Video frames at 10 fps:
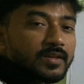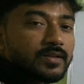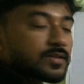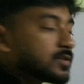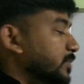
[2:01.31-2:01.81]

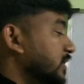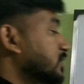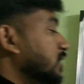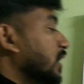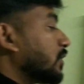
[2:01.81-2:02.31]
This
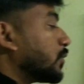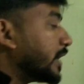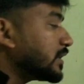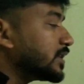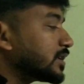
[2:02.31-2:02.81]
means the
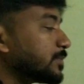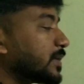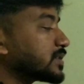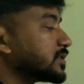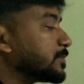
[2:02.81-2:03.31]
weight that the
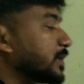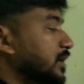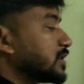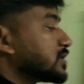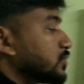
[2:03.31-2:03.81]
person
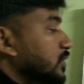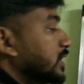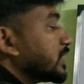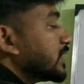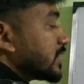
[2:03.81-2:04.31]
feels will
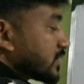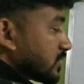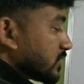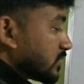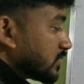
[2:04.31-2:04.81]

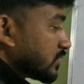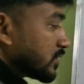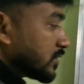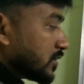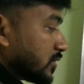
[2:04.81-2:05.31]
increases.
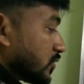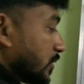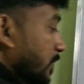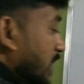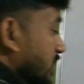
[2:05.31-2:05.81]
So
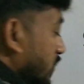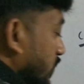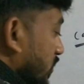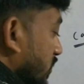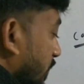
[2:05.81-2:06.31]
the person,
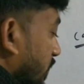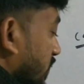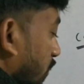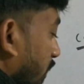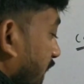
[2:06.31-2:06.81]

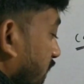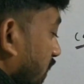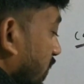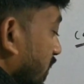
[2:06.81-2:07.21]
the weight, I